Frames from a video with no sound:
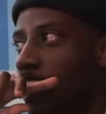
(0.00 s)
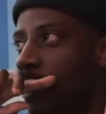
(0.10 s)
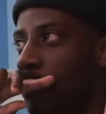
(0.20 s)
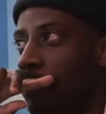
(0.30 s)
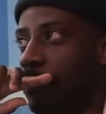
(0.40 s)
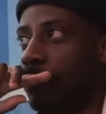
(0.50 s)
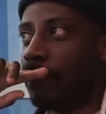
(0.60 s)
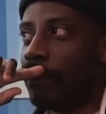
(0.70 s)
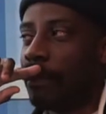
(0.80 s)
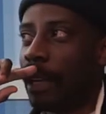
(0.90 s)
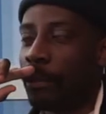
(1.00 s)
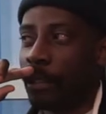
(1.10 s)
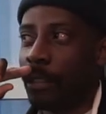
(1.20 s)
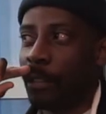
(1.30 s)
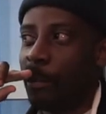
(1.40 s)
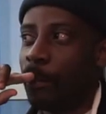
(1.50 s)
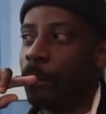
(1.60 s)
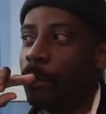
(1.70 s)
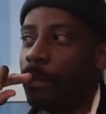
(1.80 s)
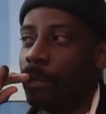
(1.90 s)
I was gonna do
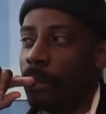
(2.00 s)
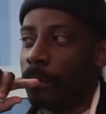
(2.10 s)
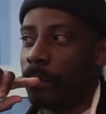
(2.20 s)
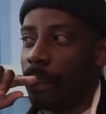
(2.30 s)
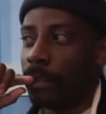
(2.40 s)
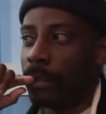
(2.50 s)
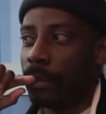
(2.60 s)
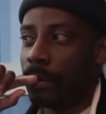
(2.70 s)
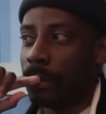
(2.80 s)
law at first,